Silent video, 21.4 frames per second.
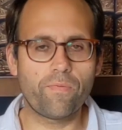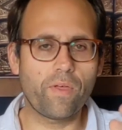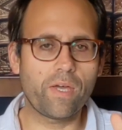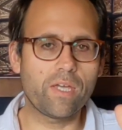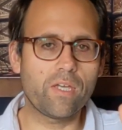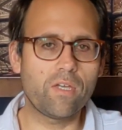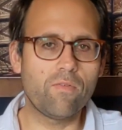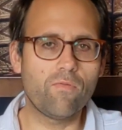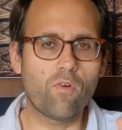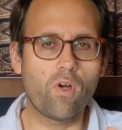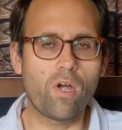
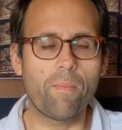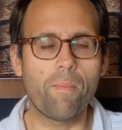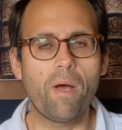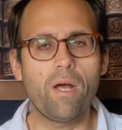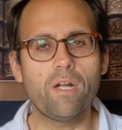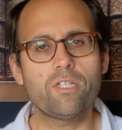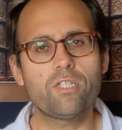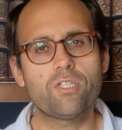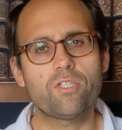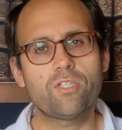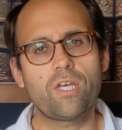Thank you very
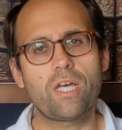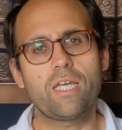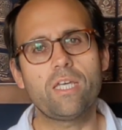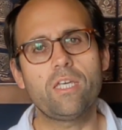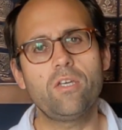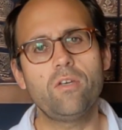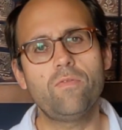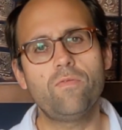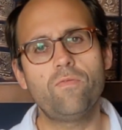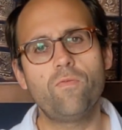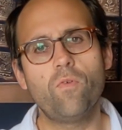much. Thank
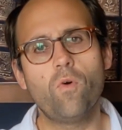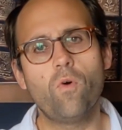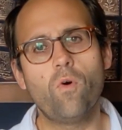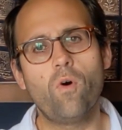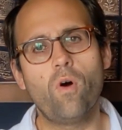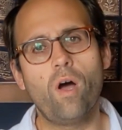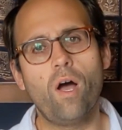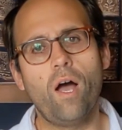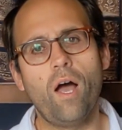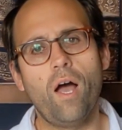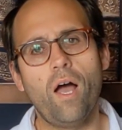you
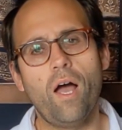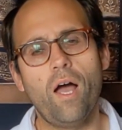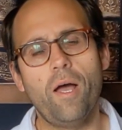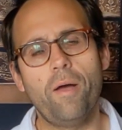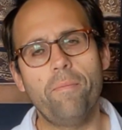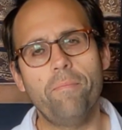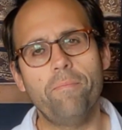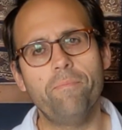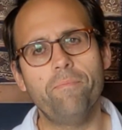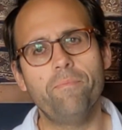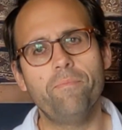for
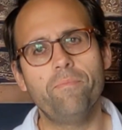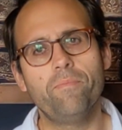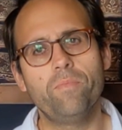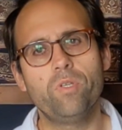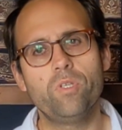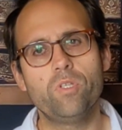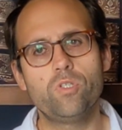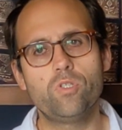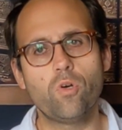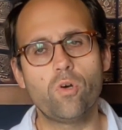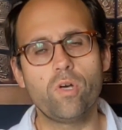um,
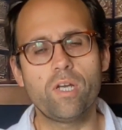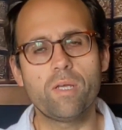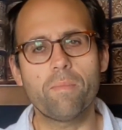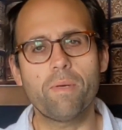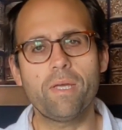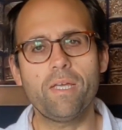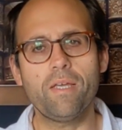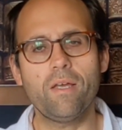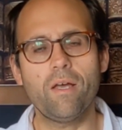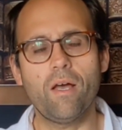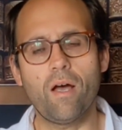joining
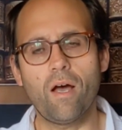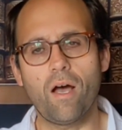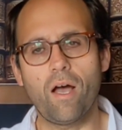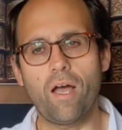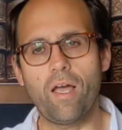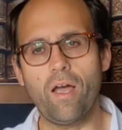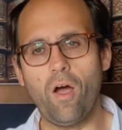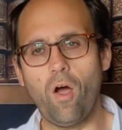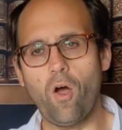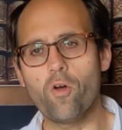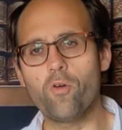me.
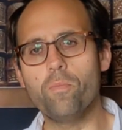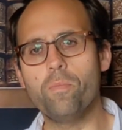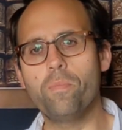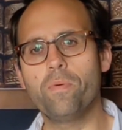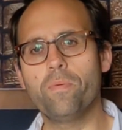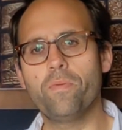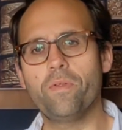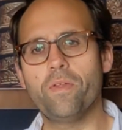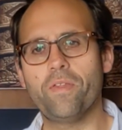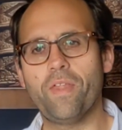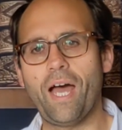I hope
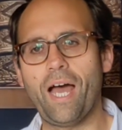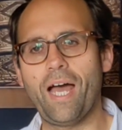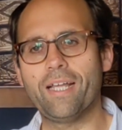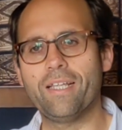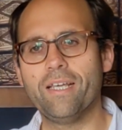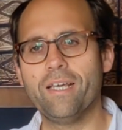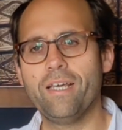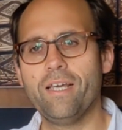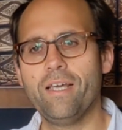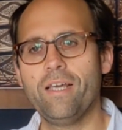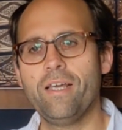that that
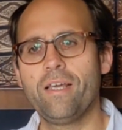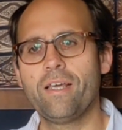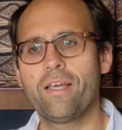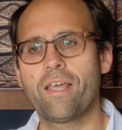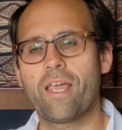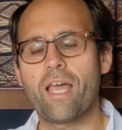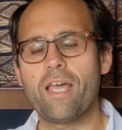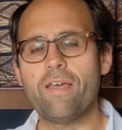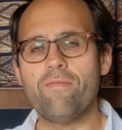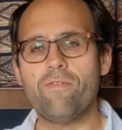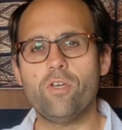
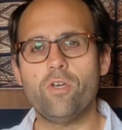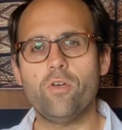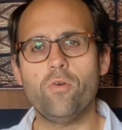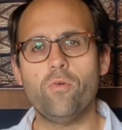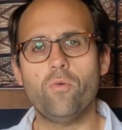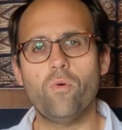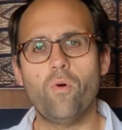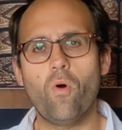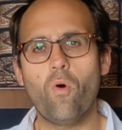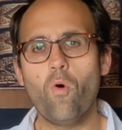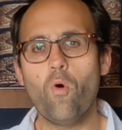gave
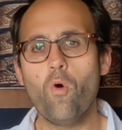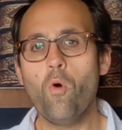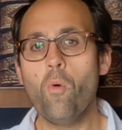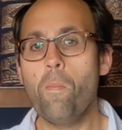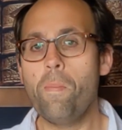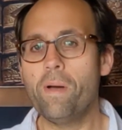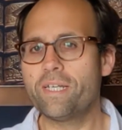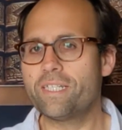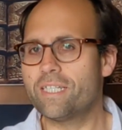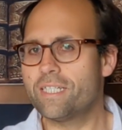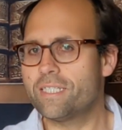you all
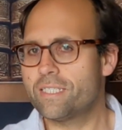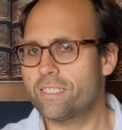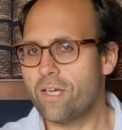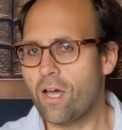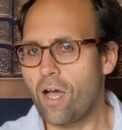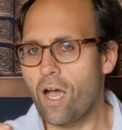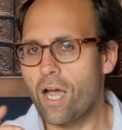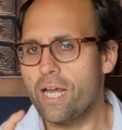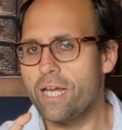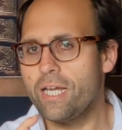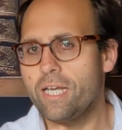but a
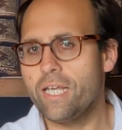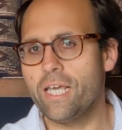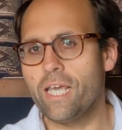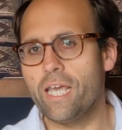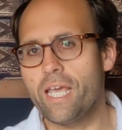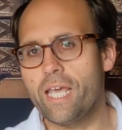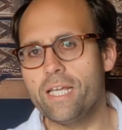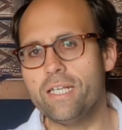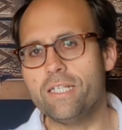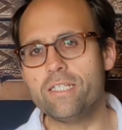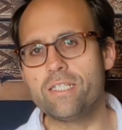
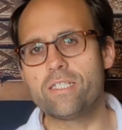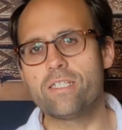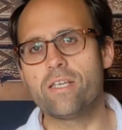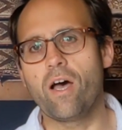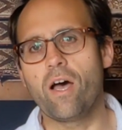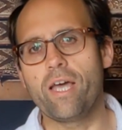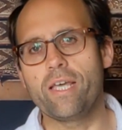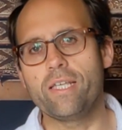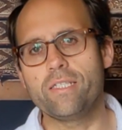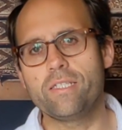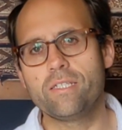tiny
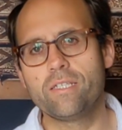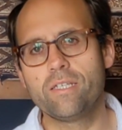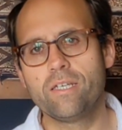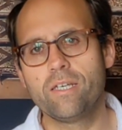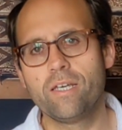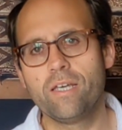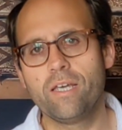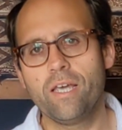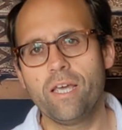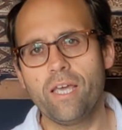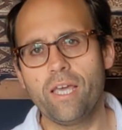insight
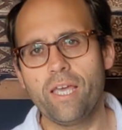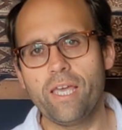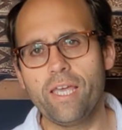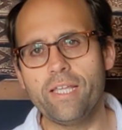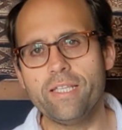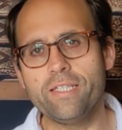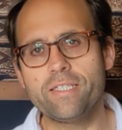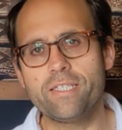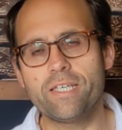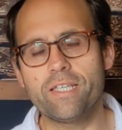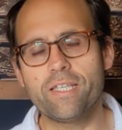
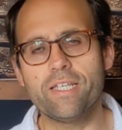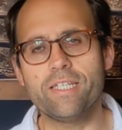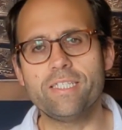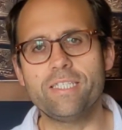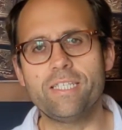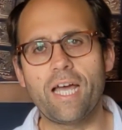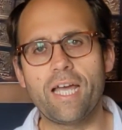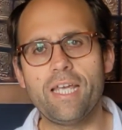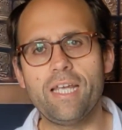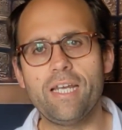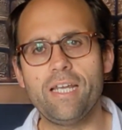into the
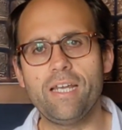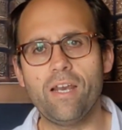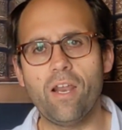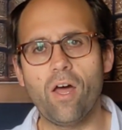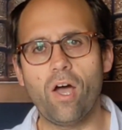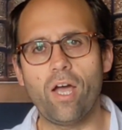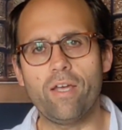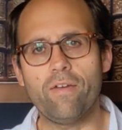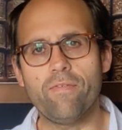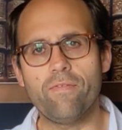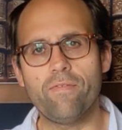daily
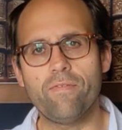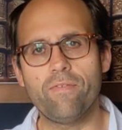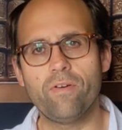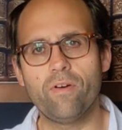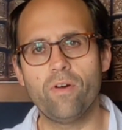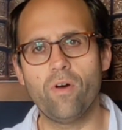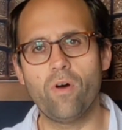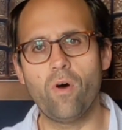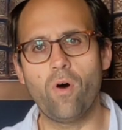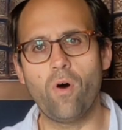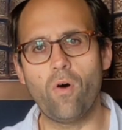life
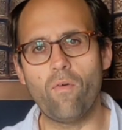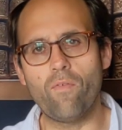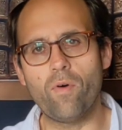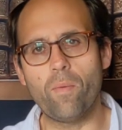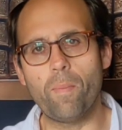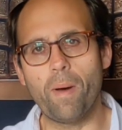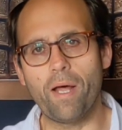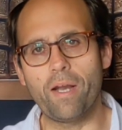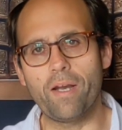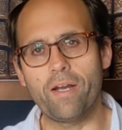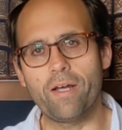of a
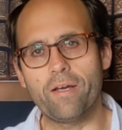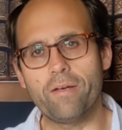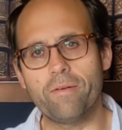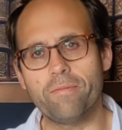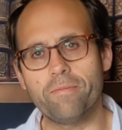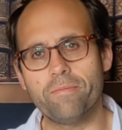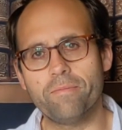butler.